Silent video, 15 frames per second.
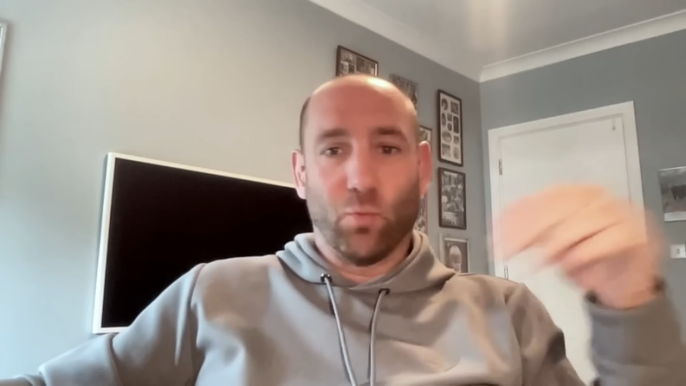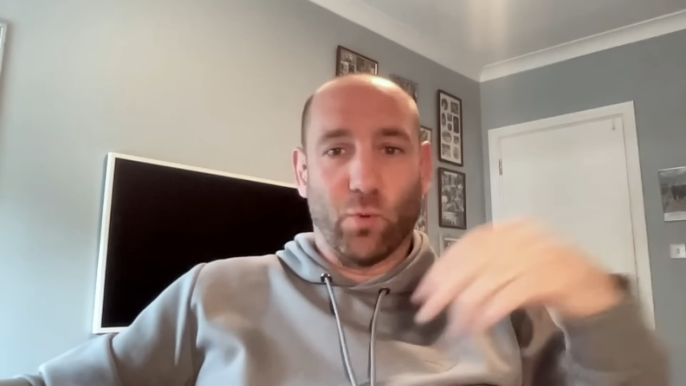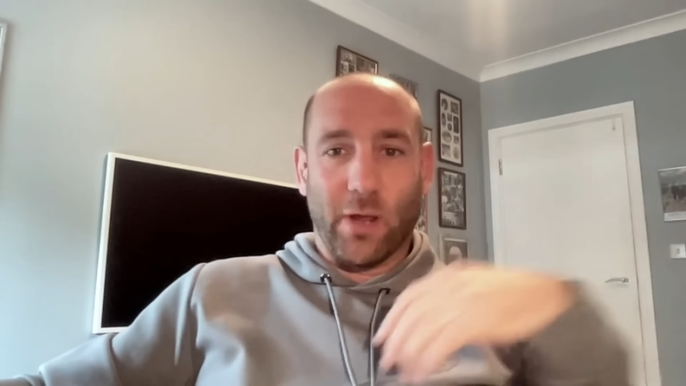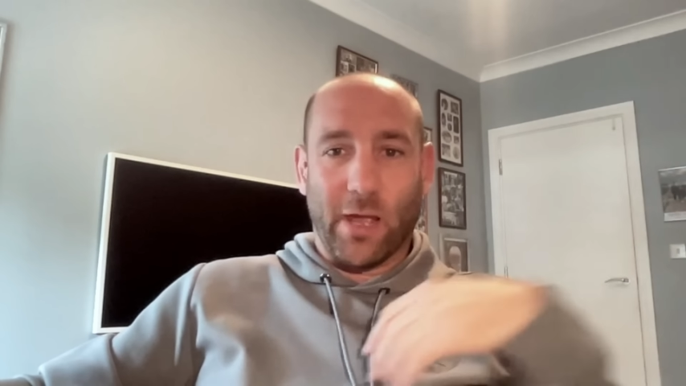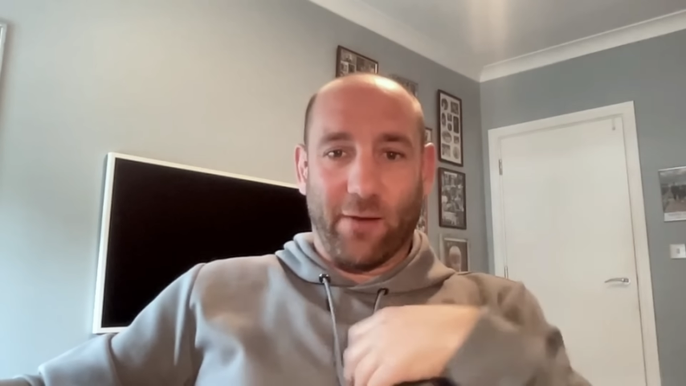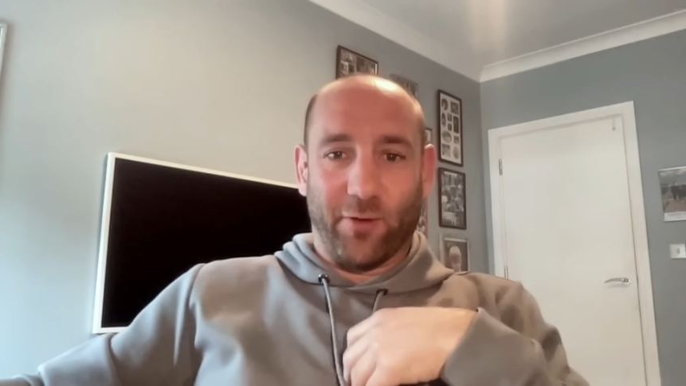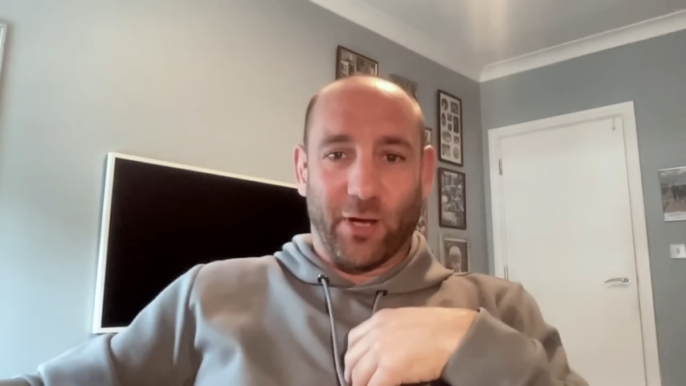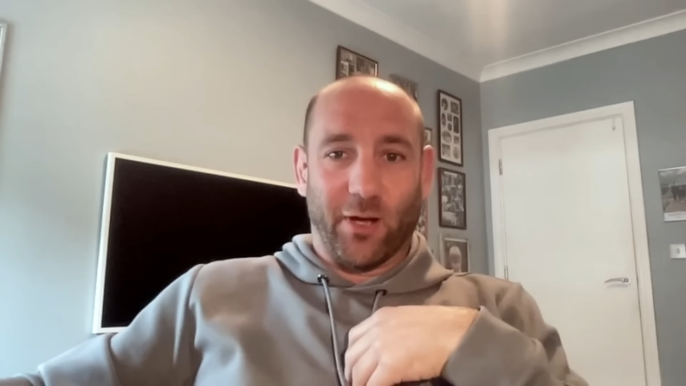We
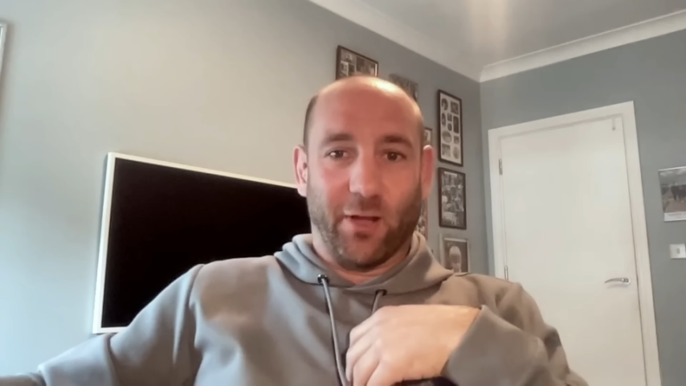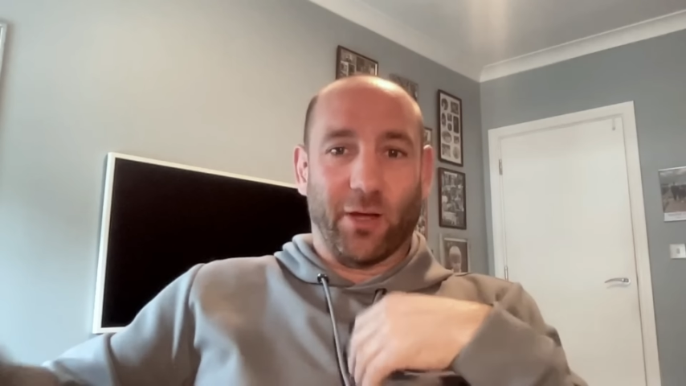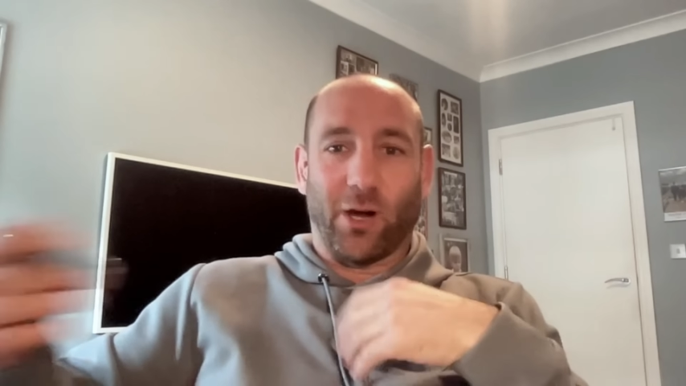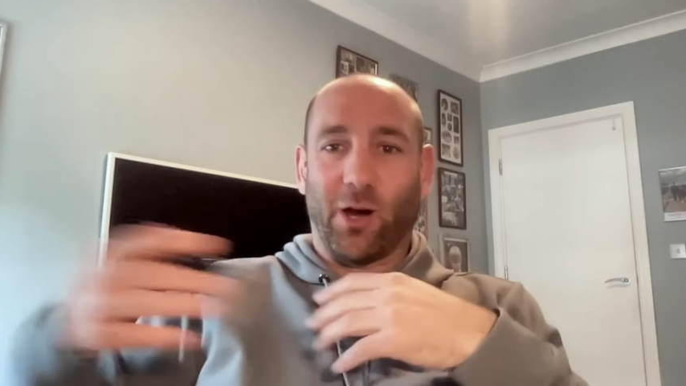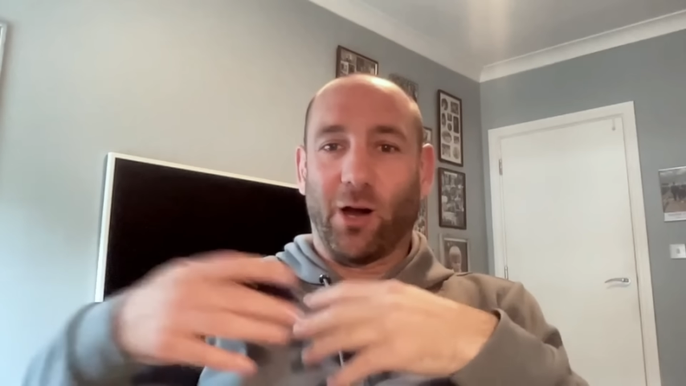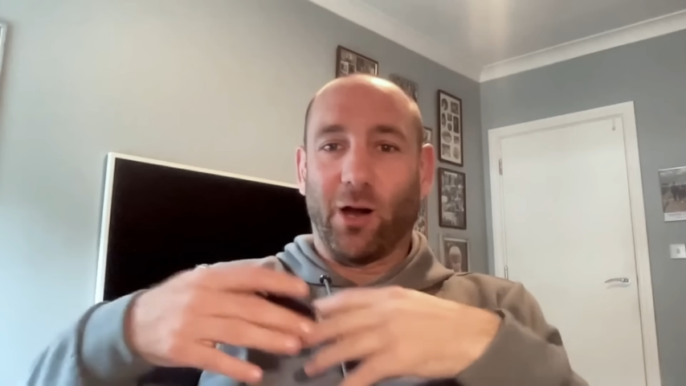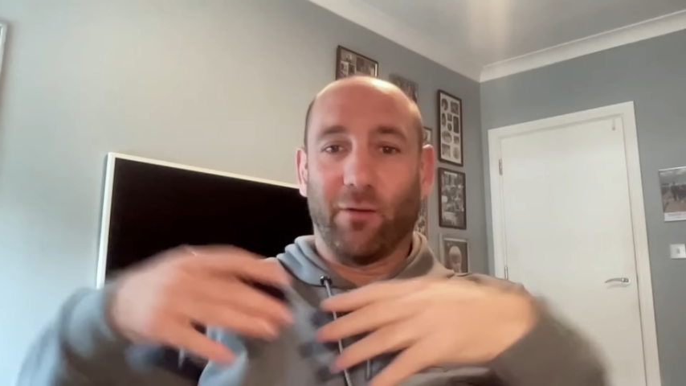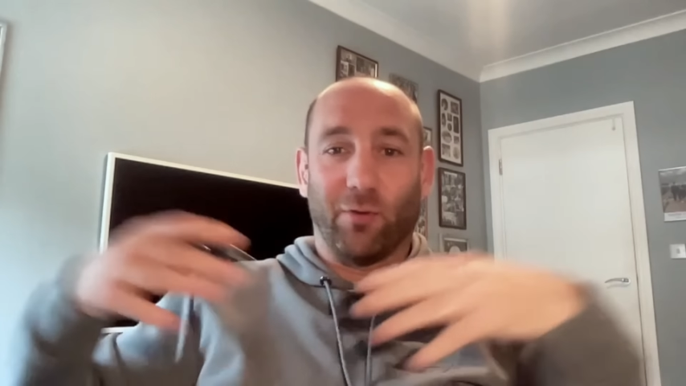have it at the
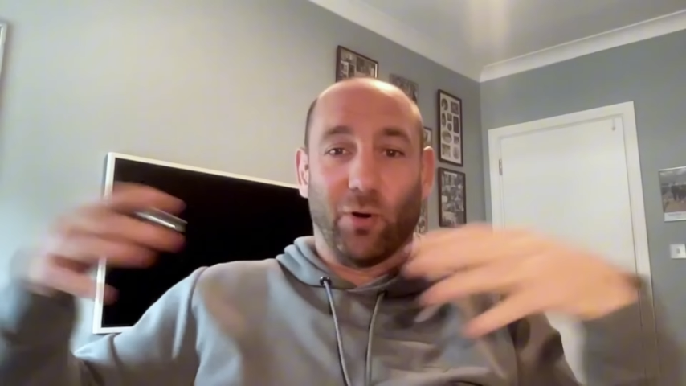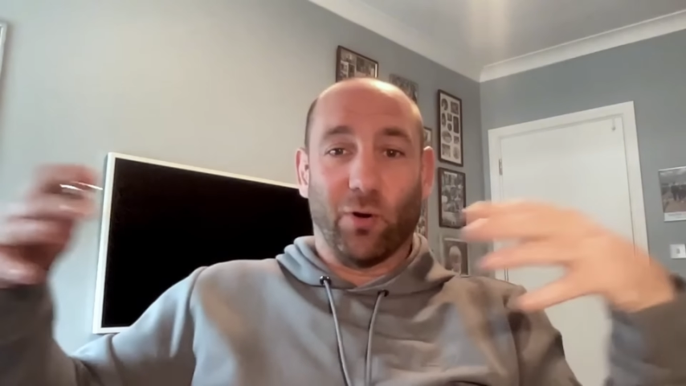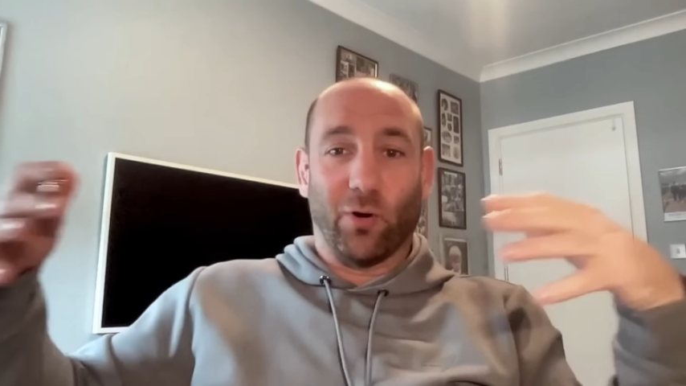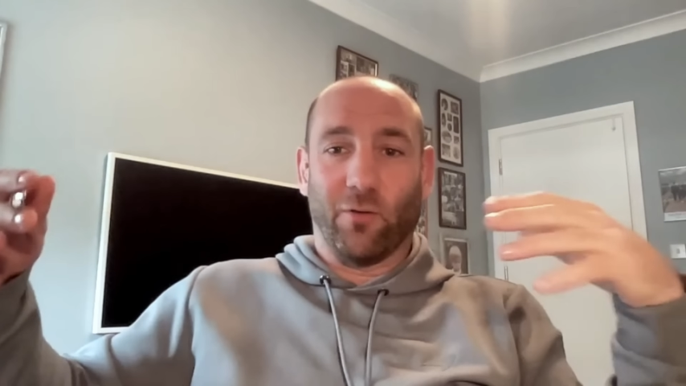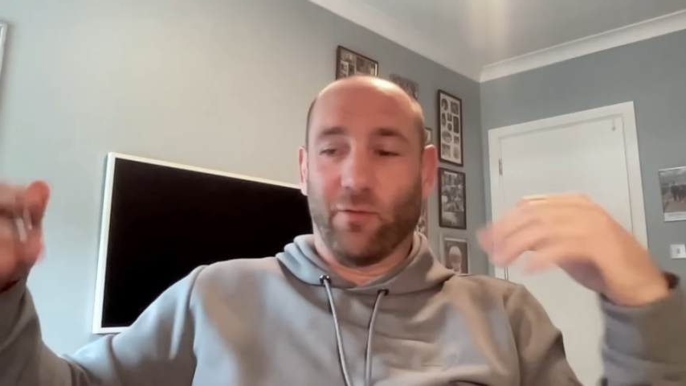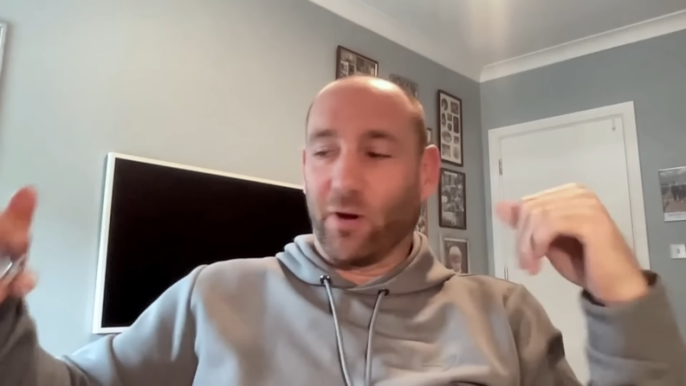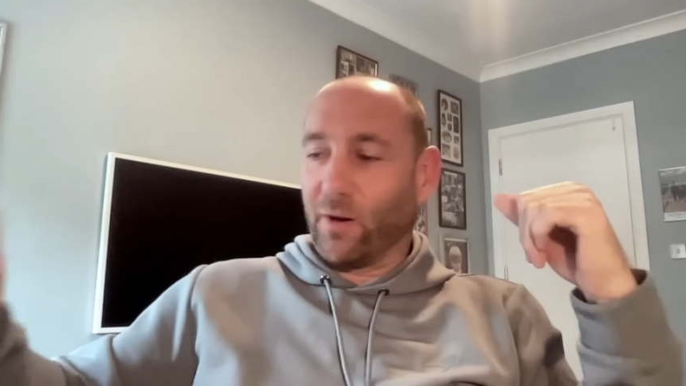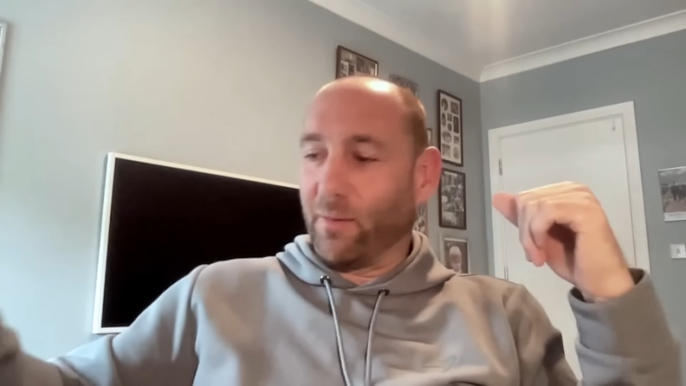Hive. A lot
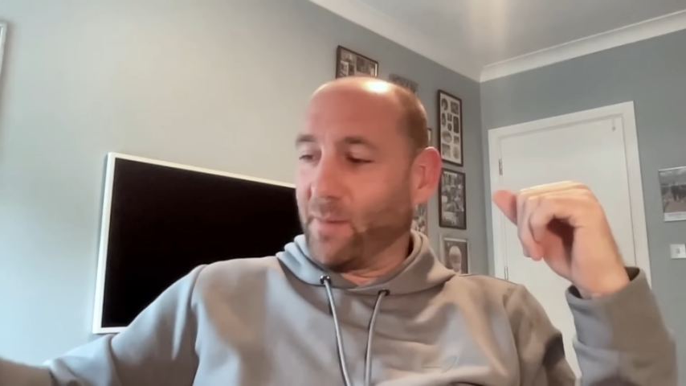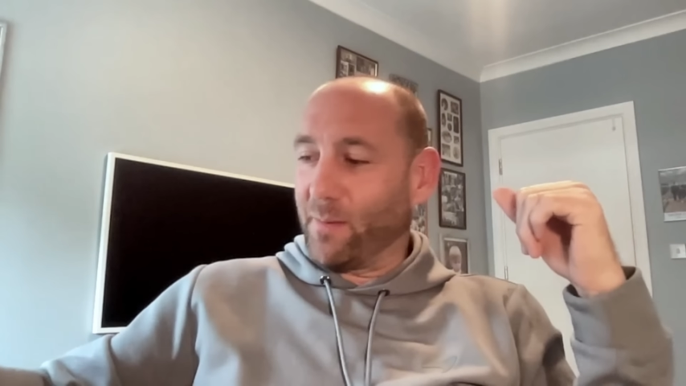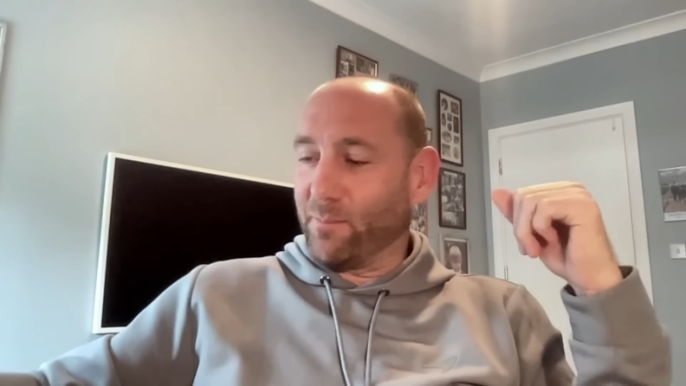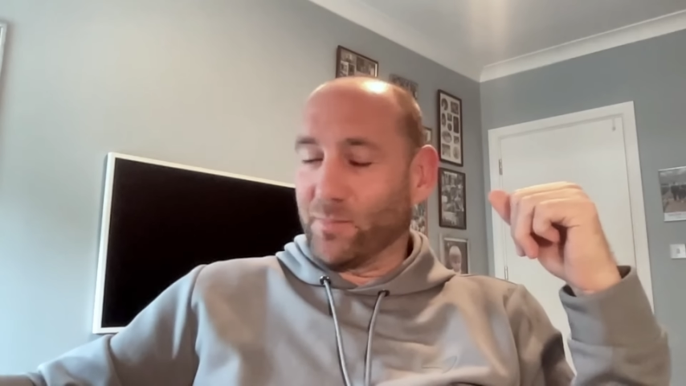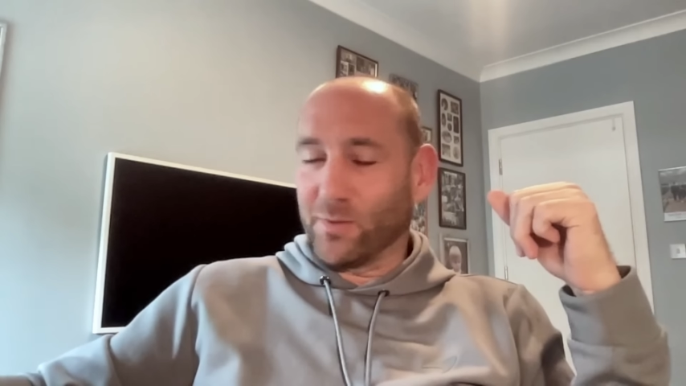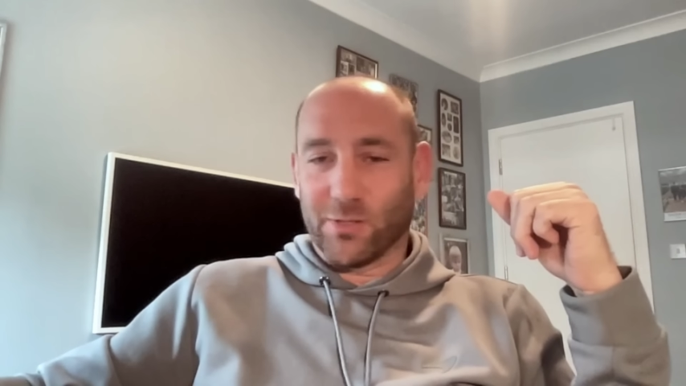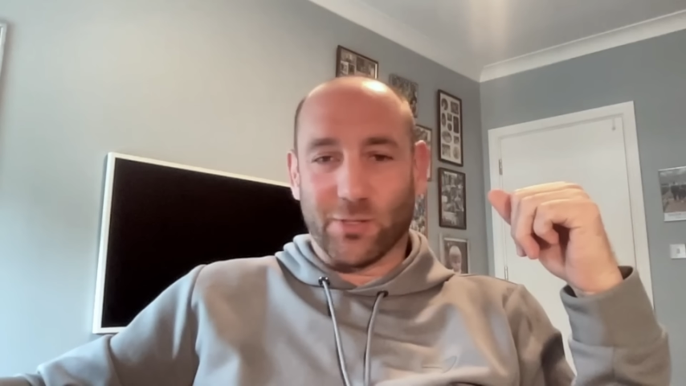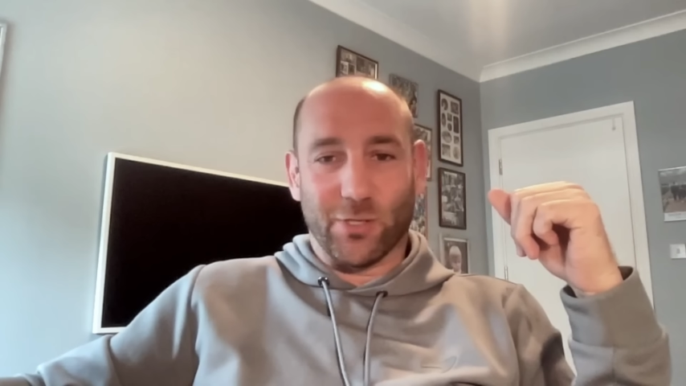of our
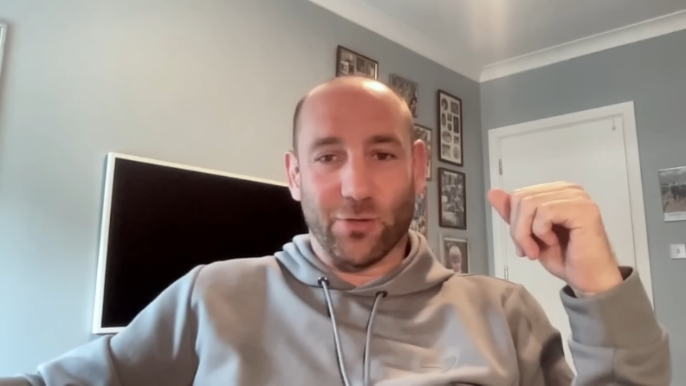members